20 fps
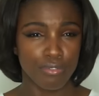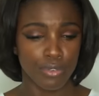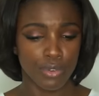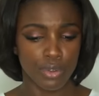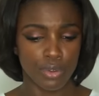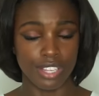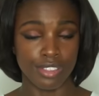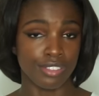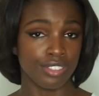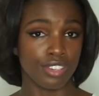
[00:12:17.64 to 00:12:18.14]

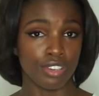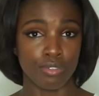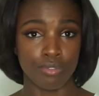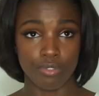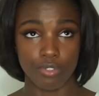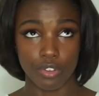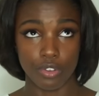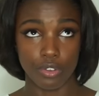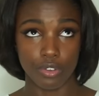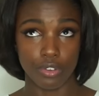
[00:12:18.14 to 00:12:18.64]
food, Indian
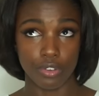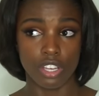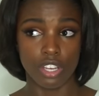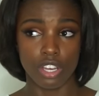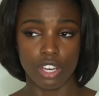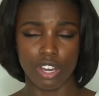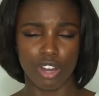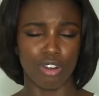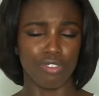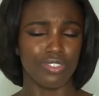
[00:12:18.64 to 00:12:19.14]
food,
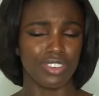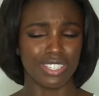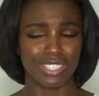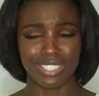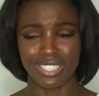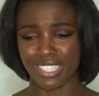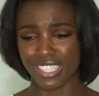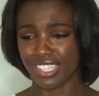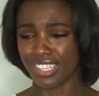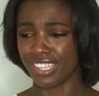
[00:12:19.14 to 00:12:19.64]

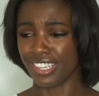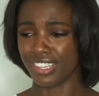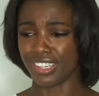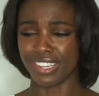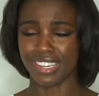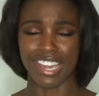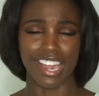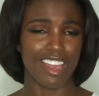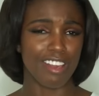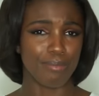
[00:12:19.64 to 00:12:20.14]
obviously
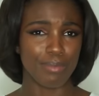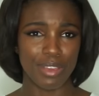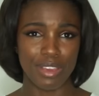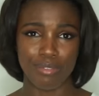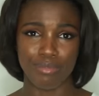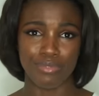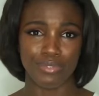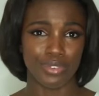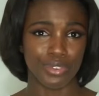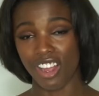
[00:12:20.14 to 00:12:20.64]

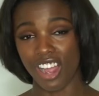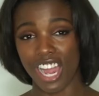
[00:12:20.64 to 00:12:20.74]
Caribbean food.